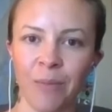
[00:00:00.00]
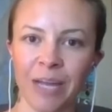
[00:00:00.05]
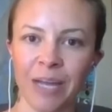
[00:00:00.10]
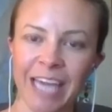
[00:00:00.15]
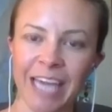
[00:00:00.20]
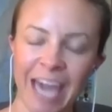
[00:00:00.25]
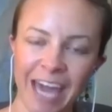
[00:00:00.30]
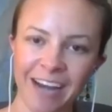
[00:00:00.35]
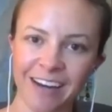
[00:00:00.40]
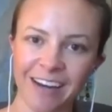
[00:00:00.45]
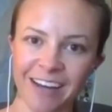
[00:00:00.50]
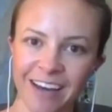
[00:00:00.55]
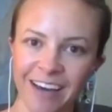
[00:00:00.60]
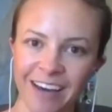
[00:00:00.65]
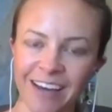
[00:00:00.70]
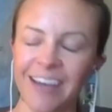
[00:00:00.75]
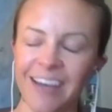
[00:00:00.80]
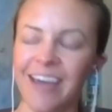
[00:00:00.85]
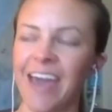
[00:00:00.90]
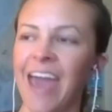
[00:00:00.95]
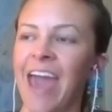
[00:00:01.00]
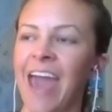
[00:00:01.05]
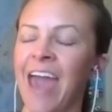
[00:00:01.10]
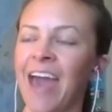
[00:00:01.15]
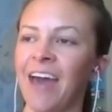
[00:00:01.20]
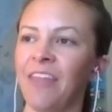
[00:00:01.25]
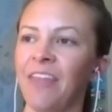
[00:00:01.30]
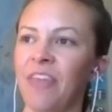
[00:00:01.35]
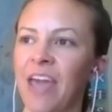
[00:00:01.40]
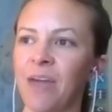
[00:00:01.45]
in Canada,
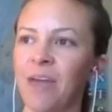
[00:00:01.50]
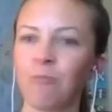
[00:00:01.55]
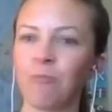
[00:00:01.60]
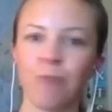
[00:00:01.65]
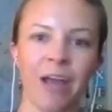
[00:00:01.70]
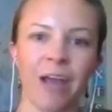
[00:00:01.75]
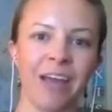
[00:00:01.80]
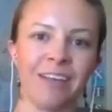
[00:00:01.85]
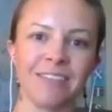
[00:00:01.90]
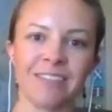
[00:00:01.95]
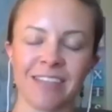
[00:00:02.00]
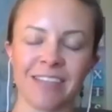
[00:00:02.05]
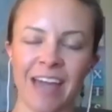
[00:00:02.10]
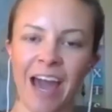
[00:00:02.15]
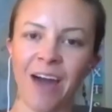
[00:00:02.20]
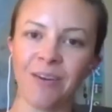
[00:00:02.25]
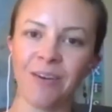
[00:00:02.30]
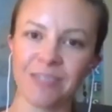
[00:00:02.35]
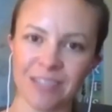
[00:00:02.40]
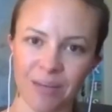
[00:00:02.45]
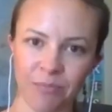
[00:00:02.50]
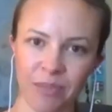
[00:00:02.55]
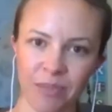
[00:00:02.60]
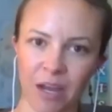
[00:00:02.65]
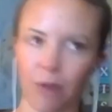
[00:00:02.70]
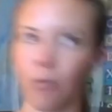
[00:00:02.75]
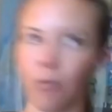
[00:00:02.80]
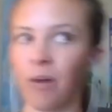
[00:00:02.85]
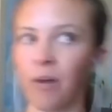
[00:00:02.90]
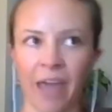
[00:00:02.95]
and they raised cows up there.
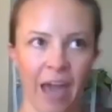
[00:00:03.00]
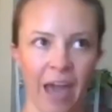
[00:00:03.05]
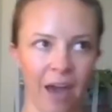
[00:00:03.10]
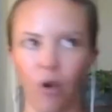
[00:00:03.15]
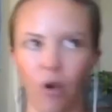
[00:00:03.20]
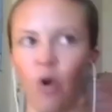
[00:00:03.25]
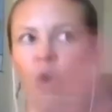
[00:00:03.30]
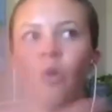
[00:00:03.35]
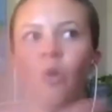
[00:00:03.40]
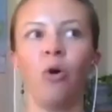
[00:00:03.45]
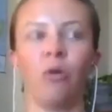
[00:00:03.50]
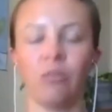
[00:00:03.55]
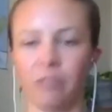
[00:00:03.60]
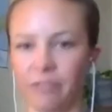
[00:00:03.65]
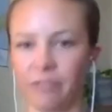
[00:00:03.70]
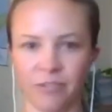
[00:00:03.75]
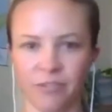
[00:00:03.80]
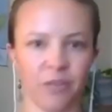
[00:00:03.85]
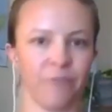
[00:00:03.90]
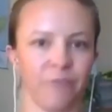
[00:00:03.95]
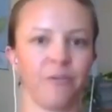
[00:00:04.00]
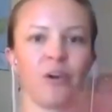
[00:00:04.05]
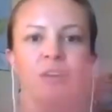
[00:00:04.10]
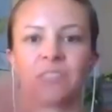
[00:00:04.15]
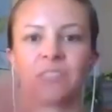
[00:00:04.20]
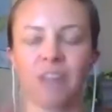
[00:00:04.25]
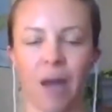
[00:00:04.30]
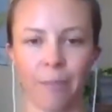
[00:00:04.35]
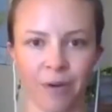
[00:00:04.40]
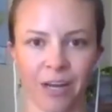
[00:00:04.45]
Well, they had a whole diverse
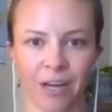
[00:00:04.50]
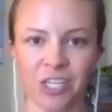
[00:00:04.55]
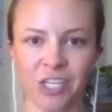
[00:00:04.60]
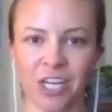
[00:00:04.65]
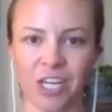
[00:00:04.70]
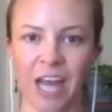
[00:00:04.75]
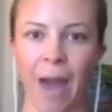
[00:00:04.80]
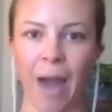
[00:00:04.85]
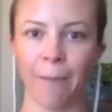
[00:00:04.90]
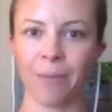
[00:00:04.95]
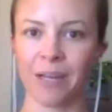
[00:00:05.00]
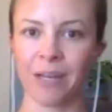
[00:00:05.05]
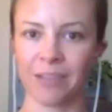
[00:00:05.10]
operation happening.